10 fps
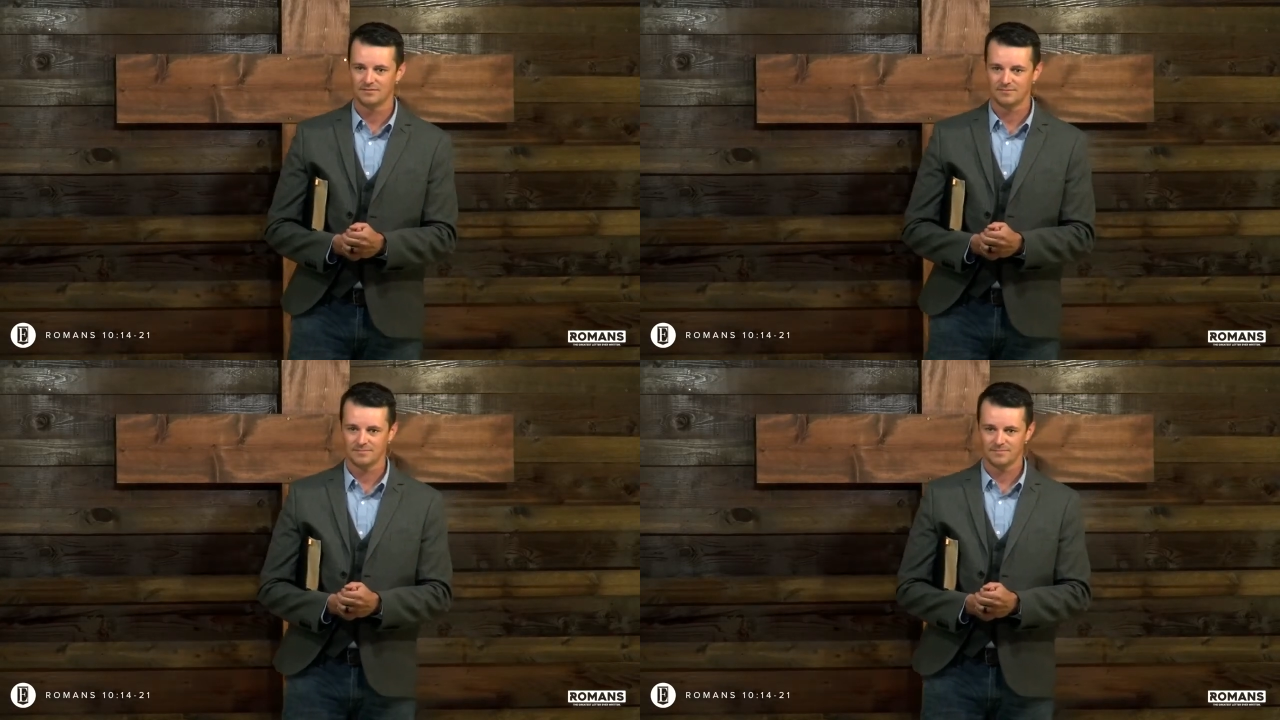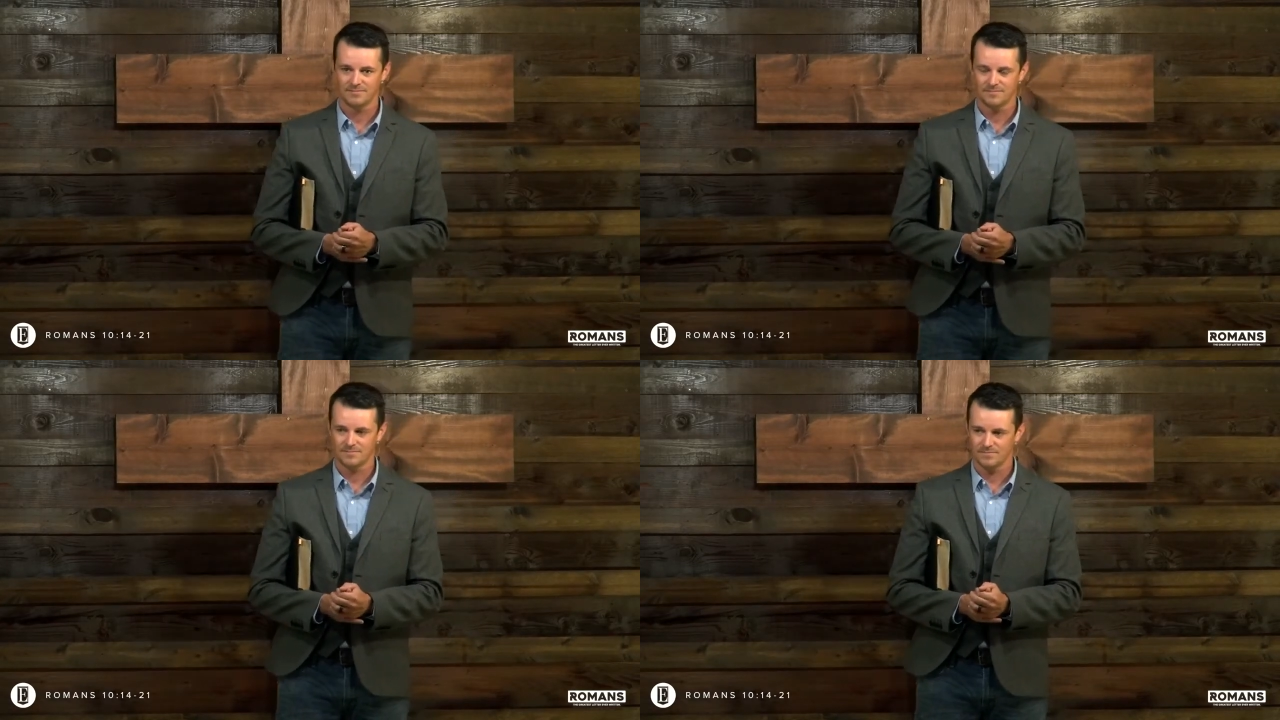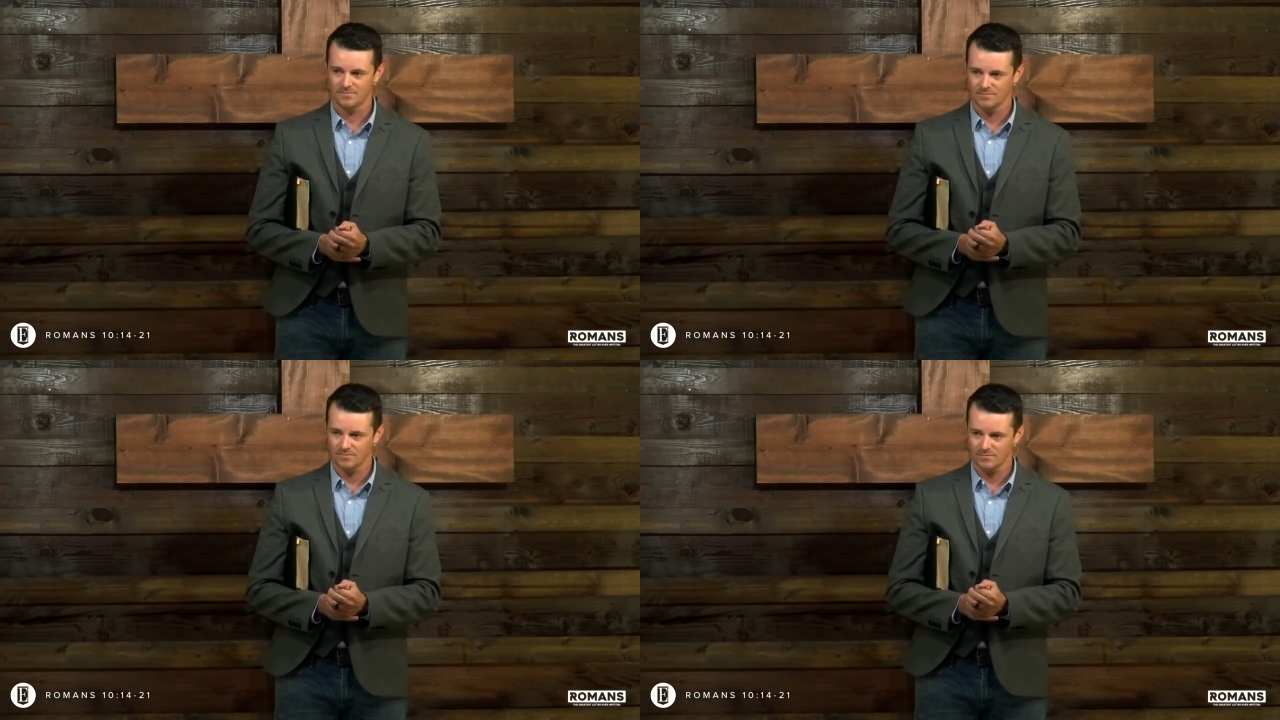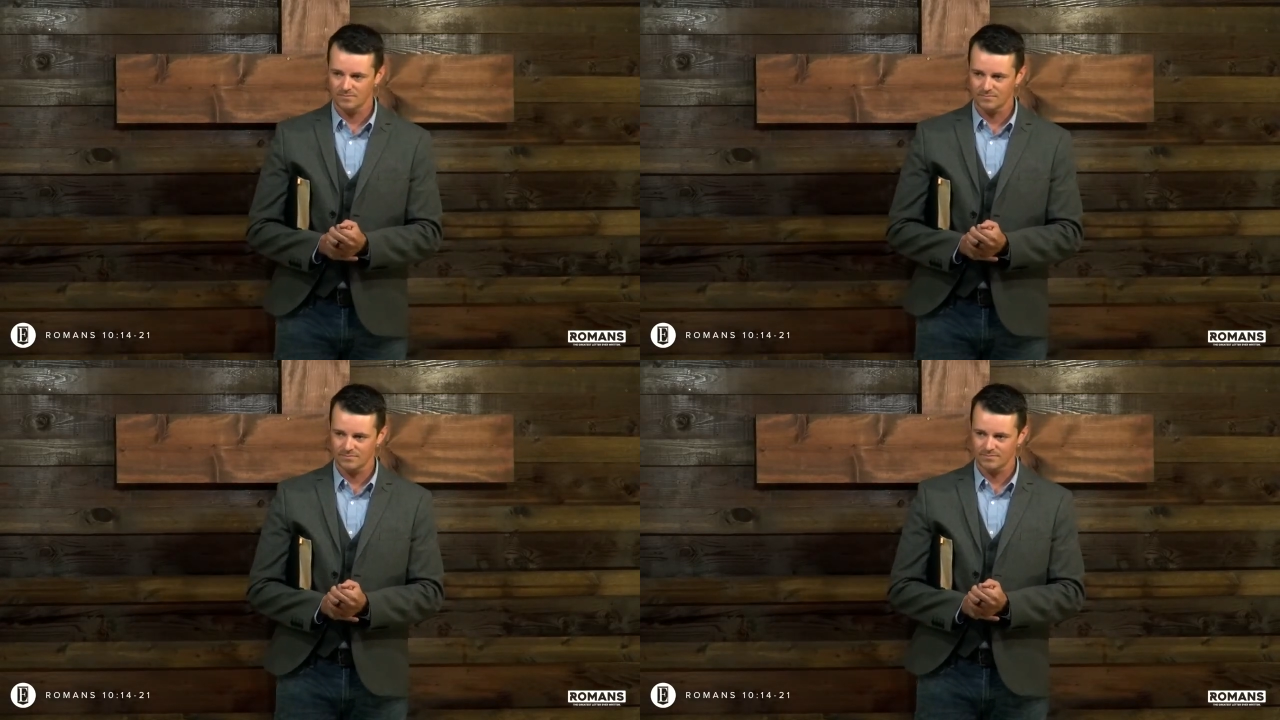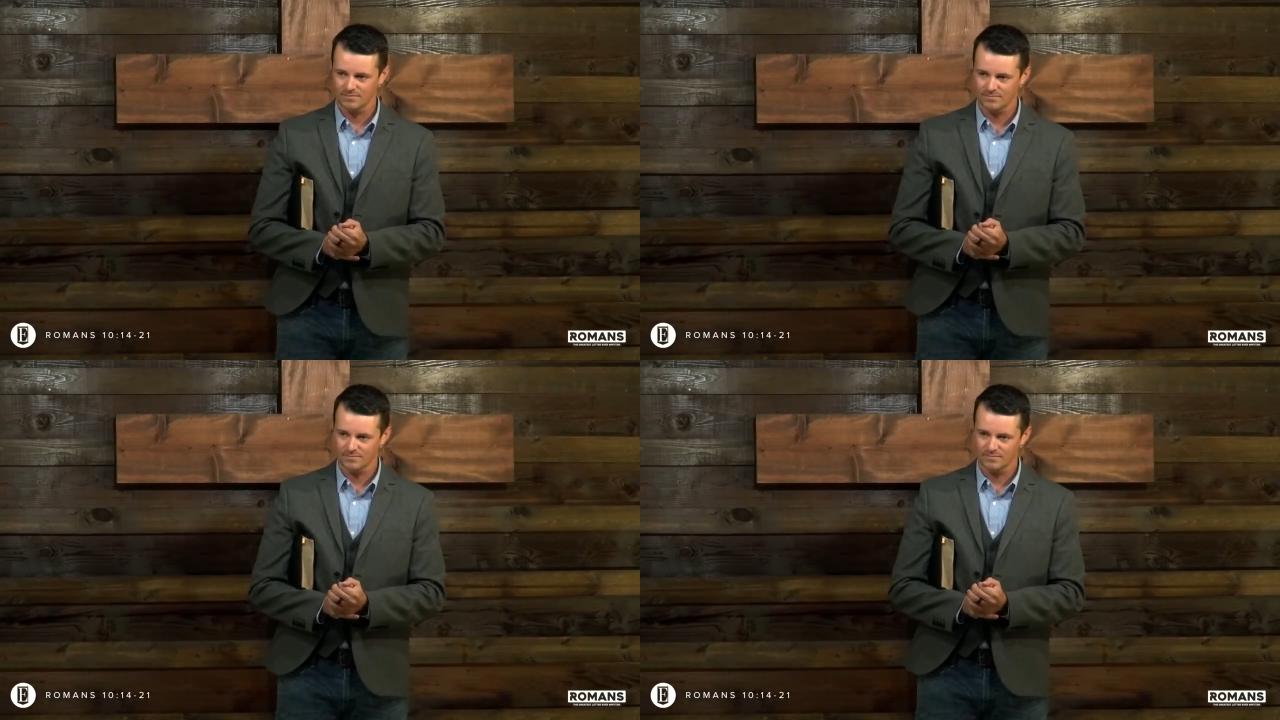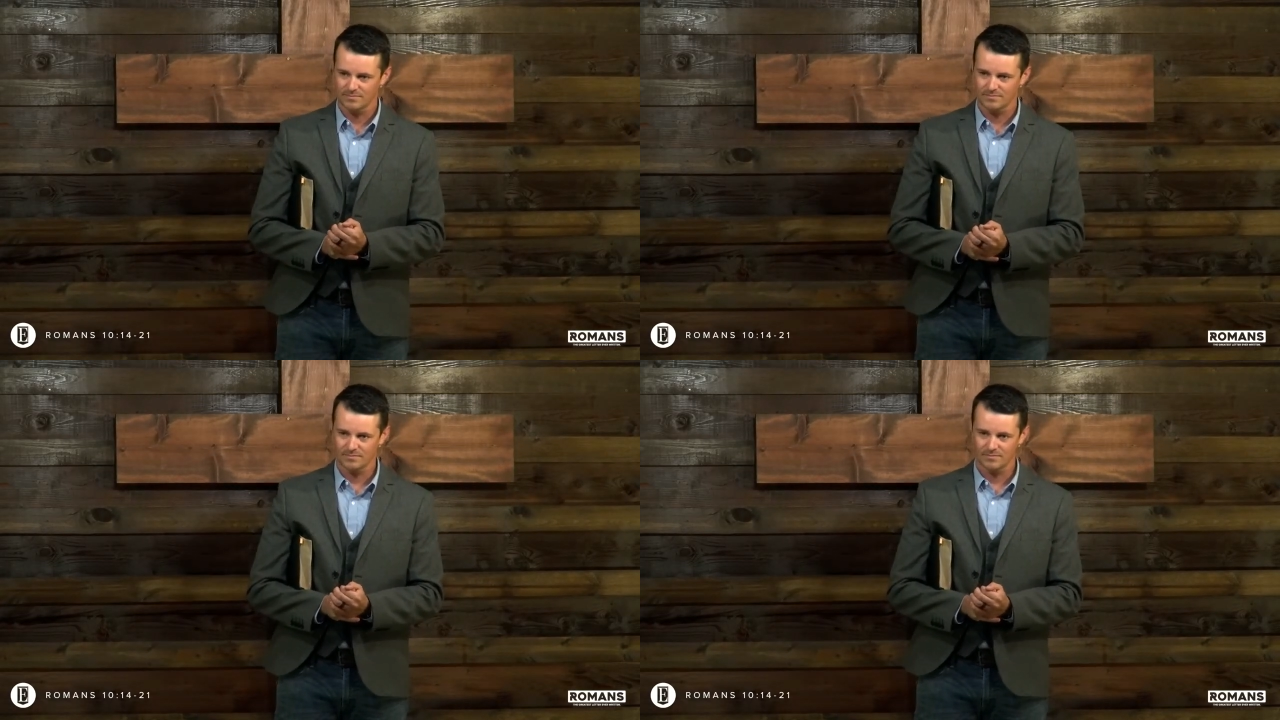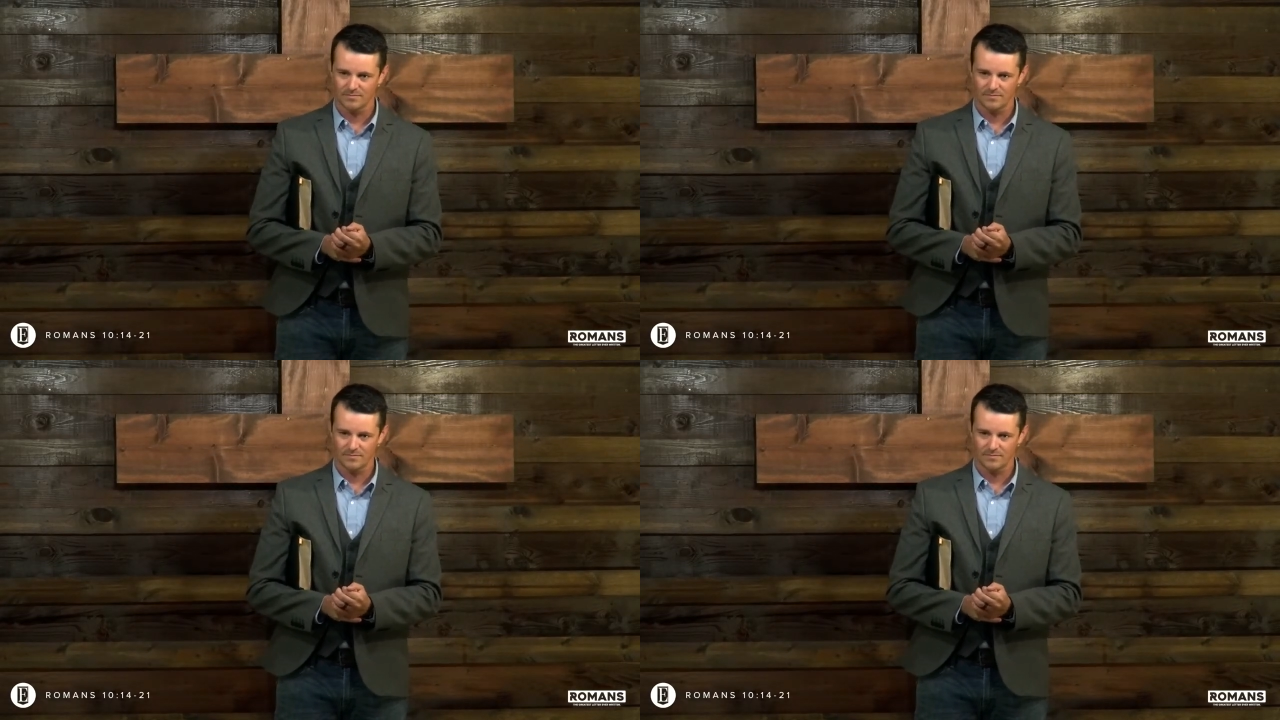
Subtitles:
(no one is talking)